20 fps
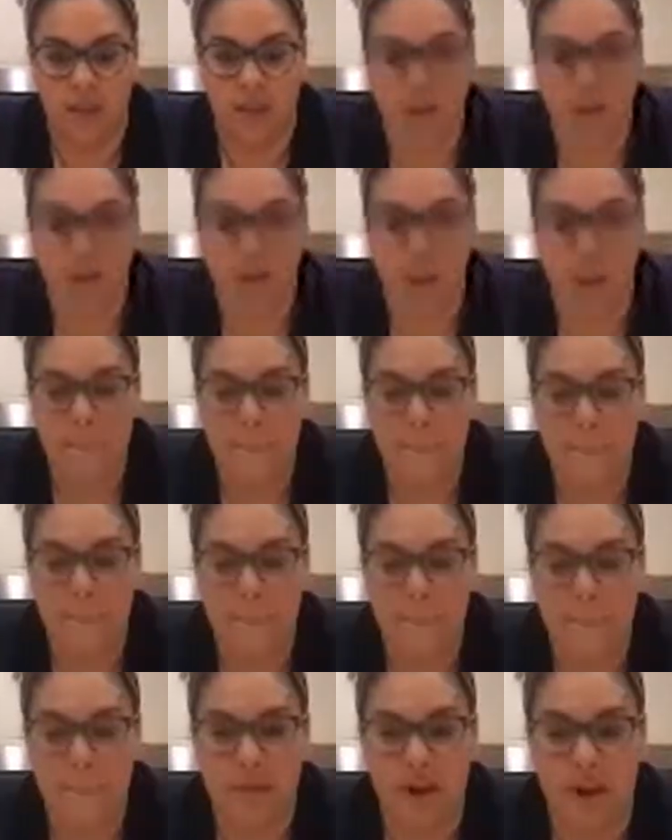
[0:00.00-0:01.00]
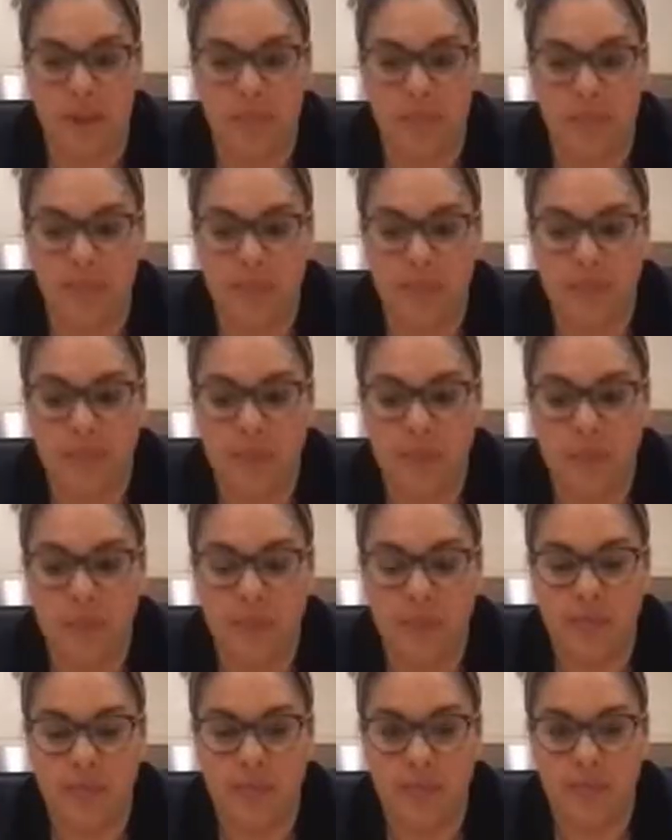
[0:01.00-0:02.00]
So Right.
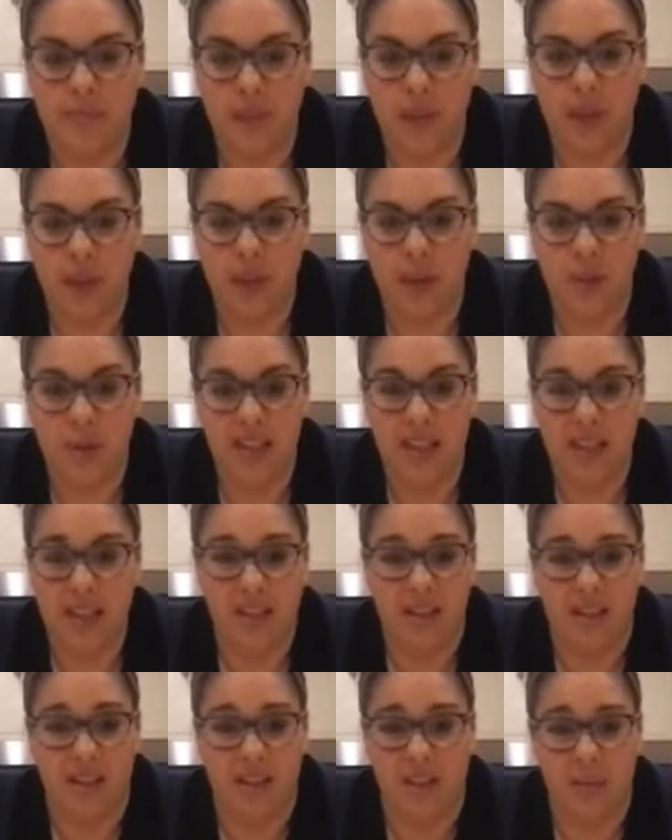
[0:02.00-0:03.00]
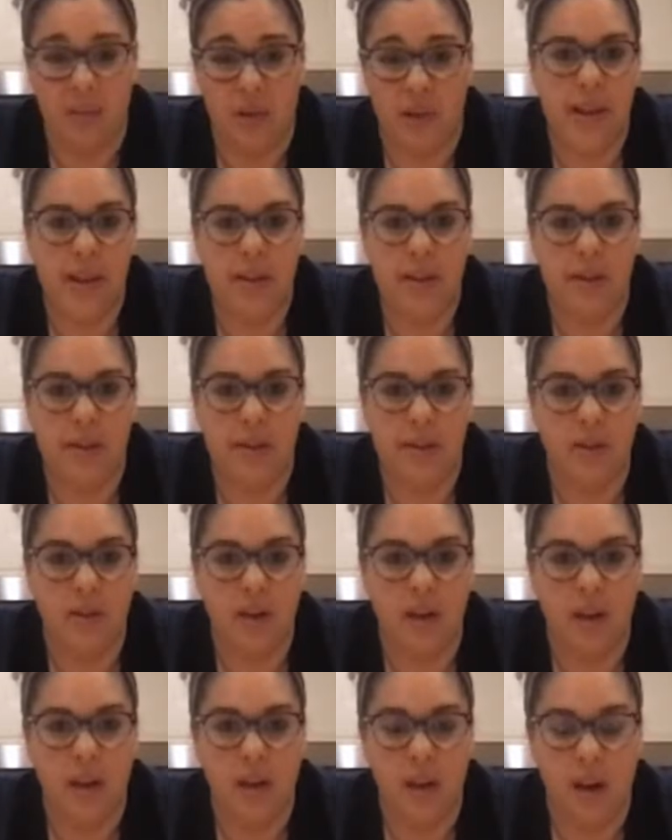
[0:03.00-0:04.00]
We're nearly done, and then I'm going to love
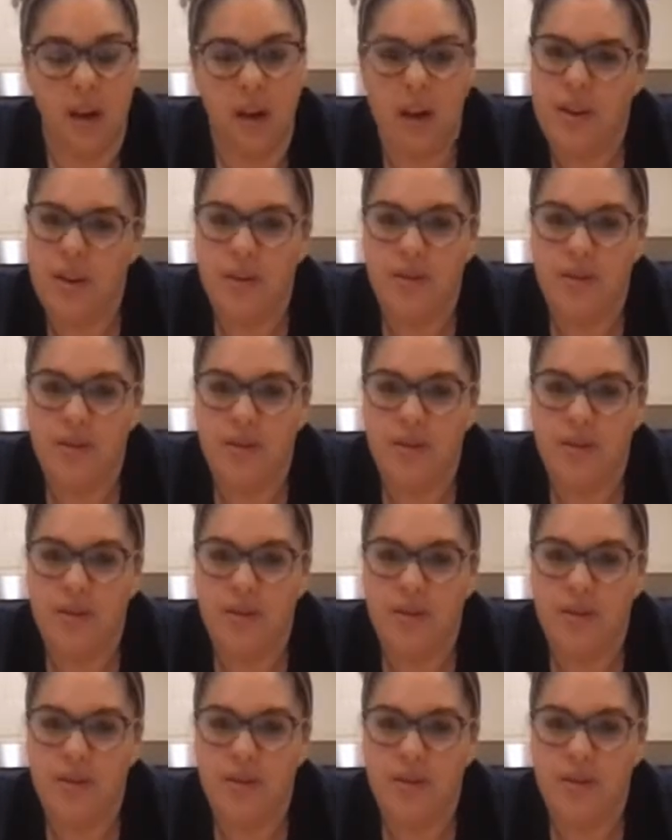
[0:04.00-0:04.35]
you and leave you.